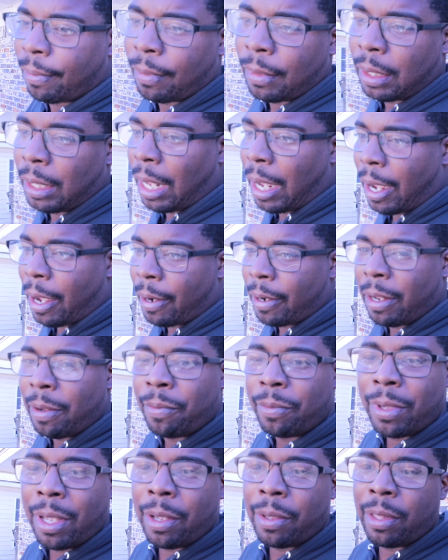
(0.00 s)
nah, they,
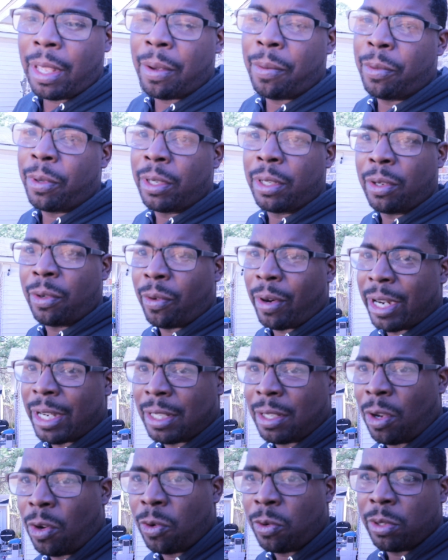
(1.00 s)
they, they weren't the
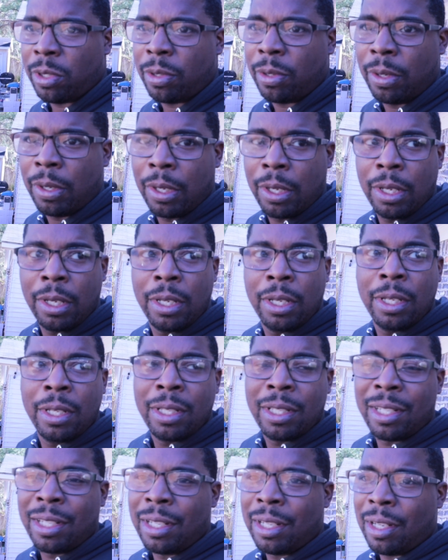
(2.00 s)
greatest hoses.
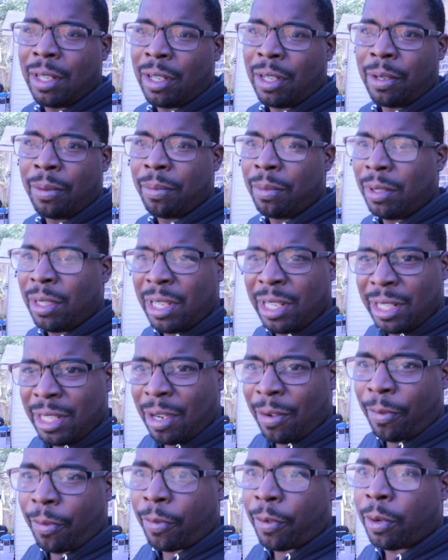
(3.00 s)
A um, little
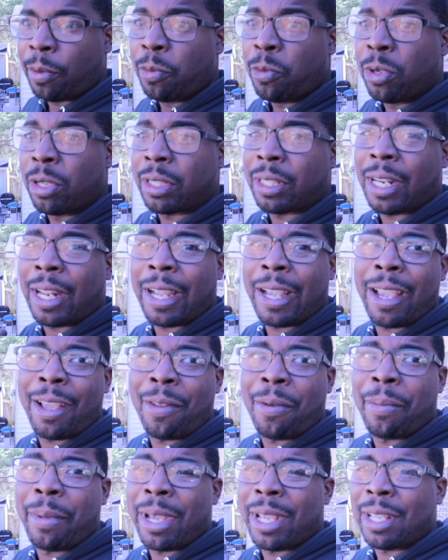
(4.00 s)
different from the ones that I got
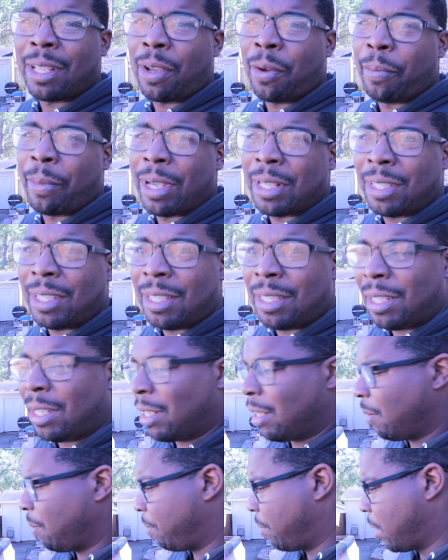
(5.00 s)
on my on my
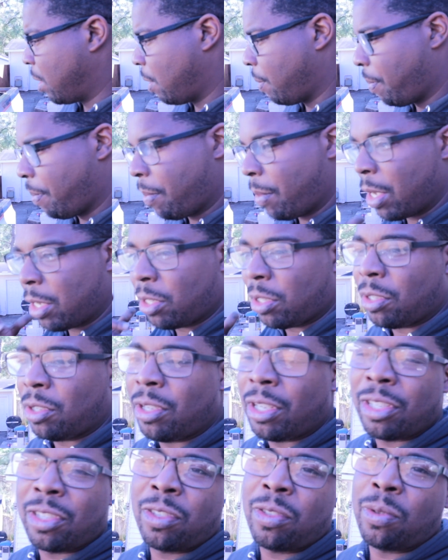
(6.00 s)
C10, but make sure you
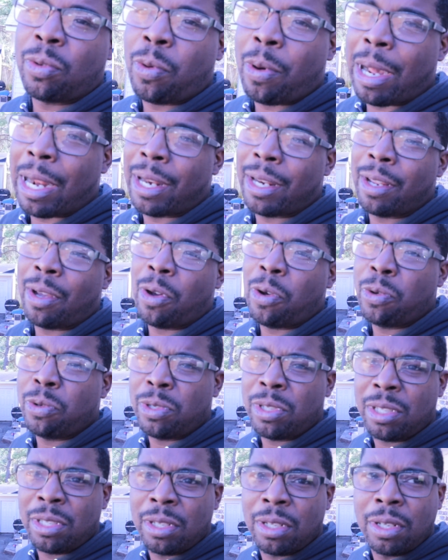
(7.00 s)
get you some quality
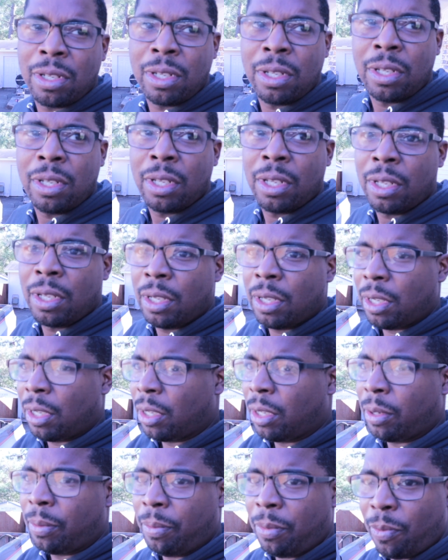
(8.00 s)
hoses.
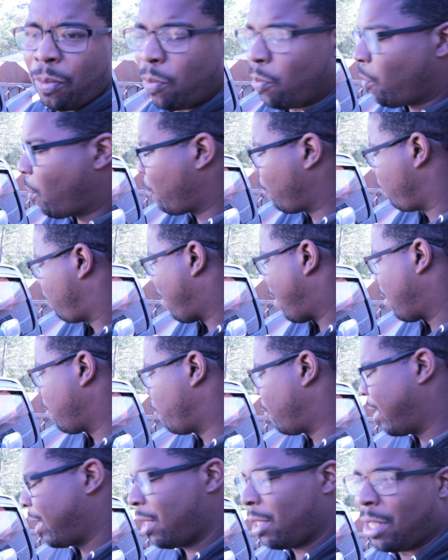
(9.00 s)
Um, we won't, probably
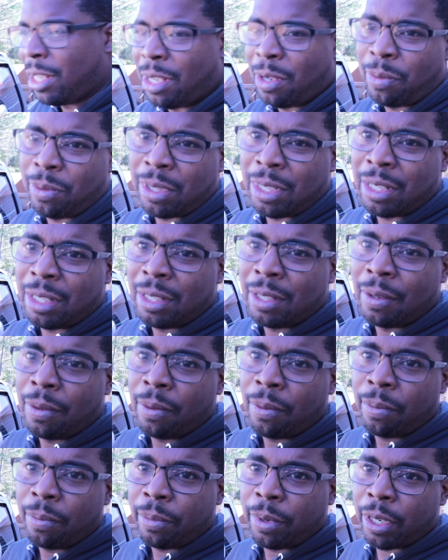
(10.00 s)
won't have to deal with this,
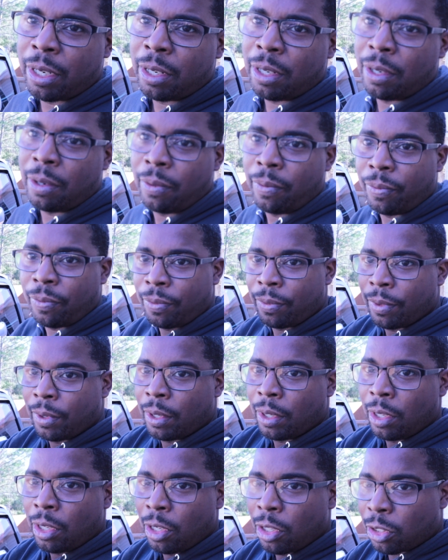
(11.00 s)
but um,
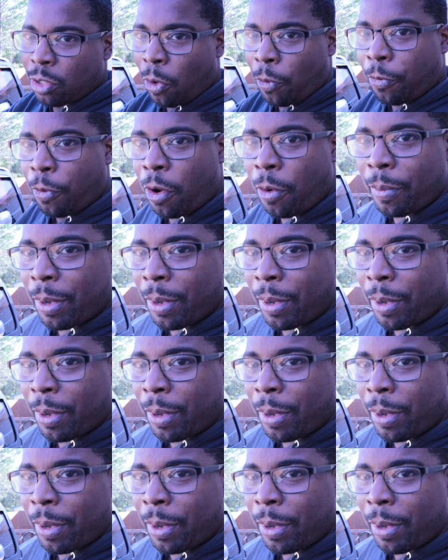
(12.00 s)
so far,